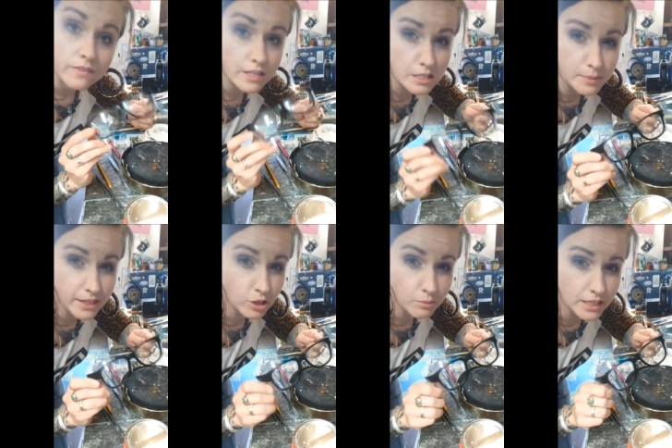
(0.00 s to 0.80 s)
These by
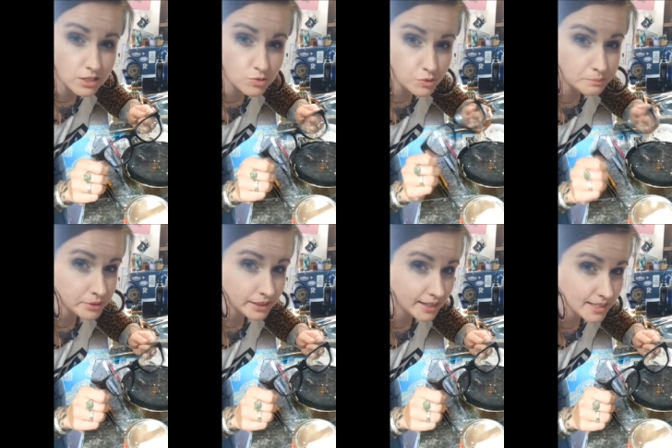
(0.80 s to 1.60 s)
no means
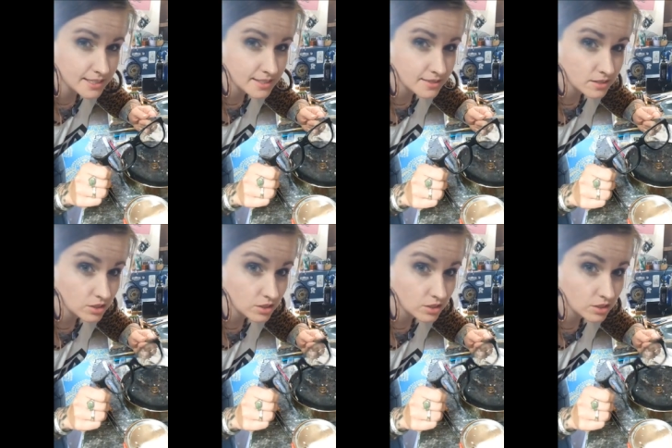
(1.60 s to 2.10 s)
replace